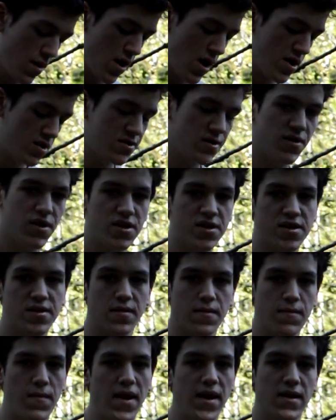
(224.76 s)
And so this
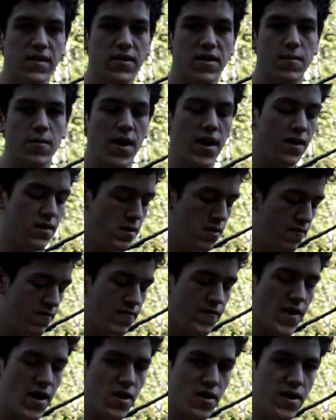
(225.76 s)
is the main
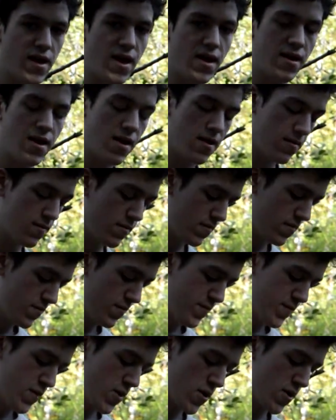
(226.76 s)
fire kit
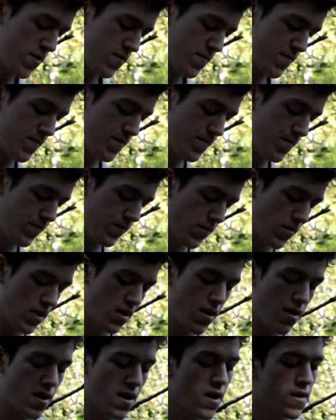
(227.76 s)
part.
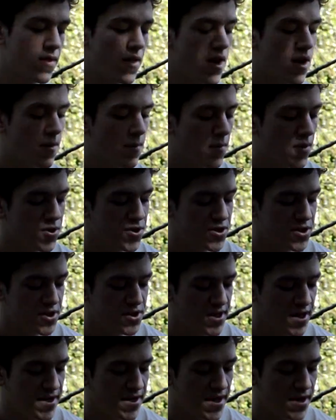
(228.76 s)
Then
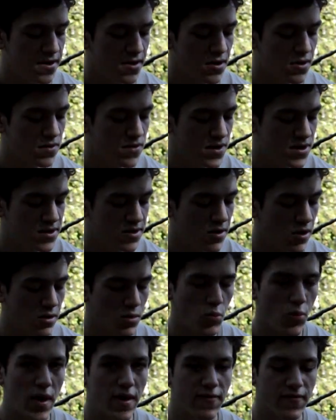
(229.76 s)
emergency tinder. This is called
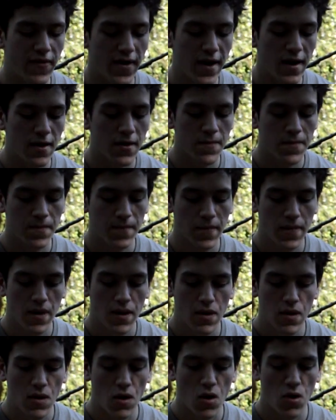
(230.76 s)
Wet Fire.
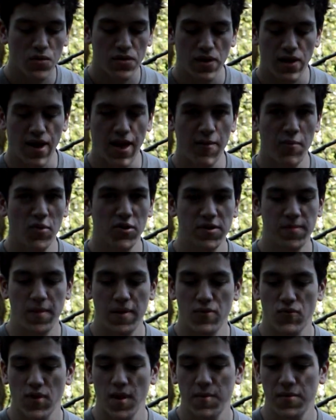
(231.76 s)
All the label has
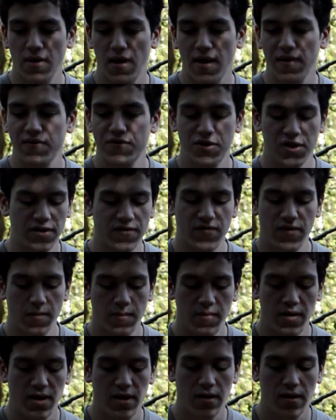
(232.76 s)
been rubbed off just from
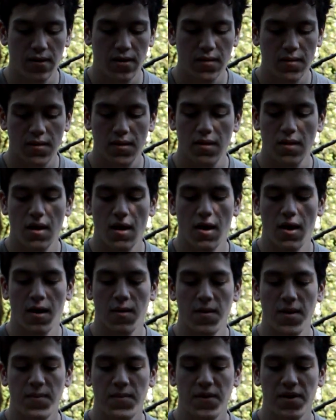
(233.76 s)

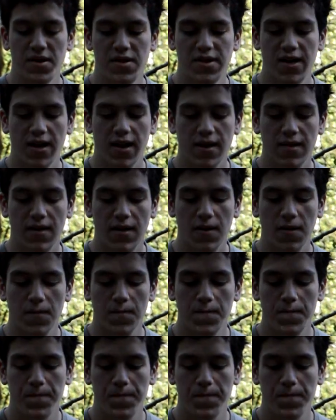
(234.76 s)
it been sitting in there.